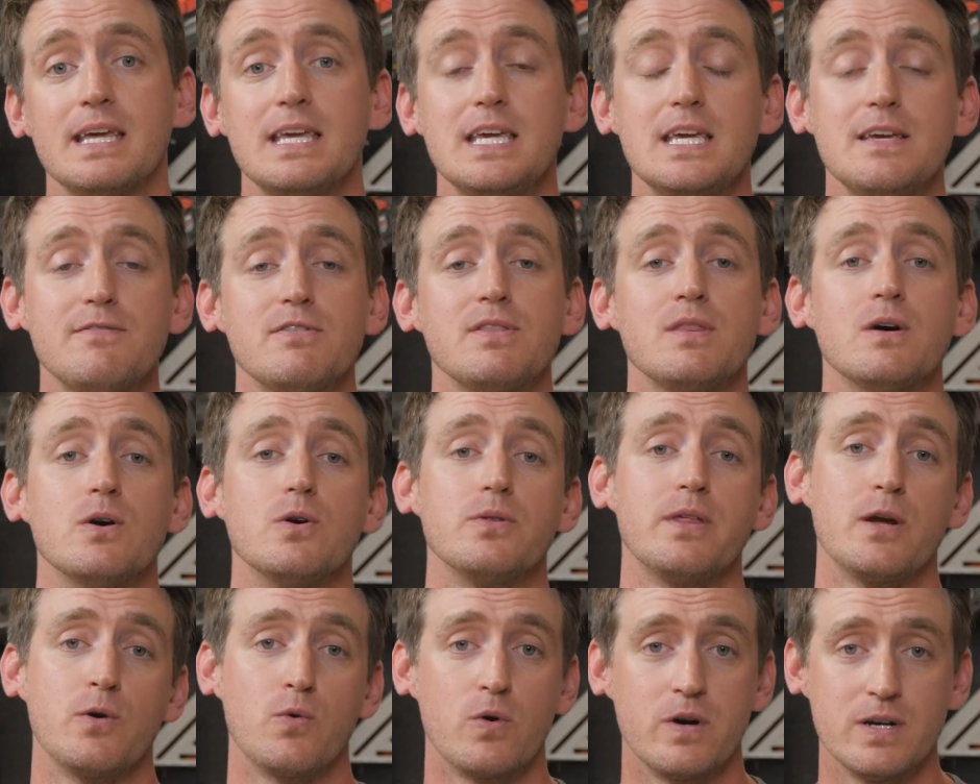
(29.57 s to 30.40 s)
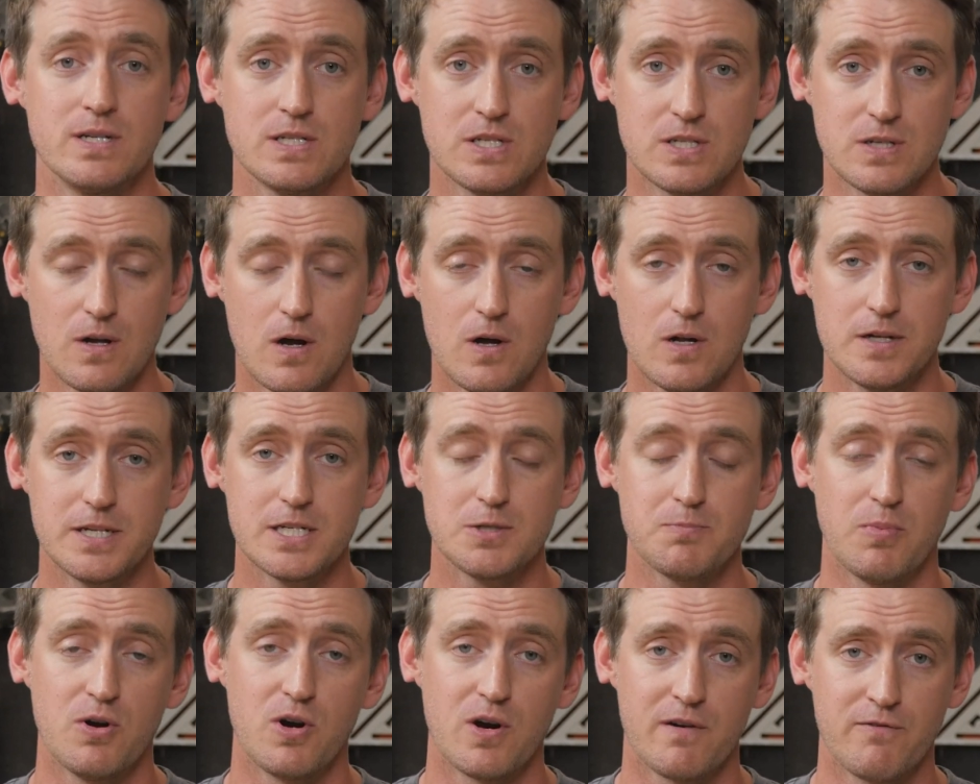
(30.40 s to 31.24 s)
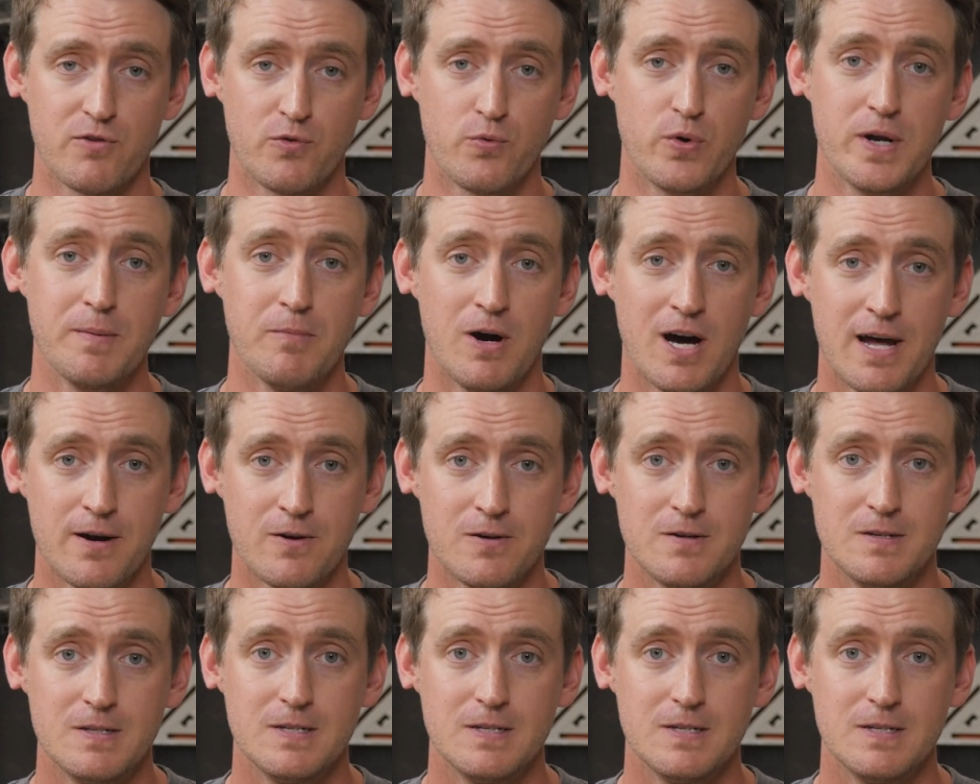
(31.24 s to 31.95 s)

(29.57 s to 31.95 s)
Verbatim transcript: even though they were installed as part of a remodel.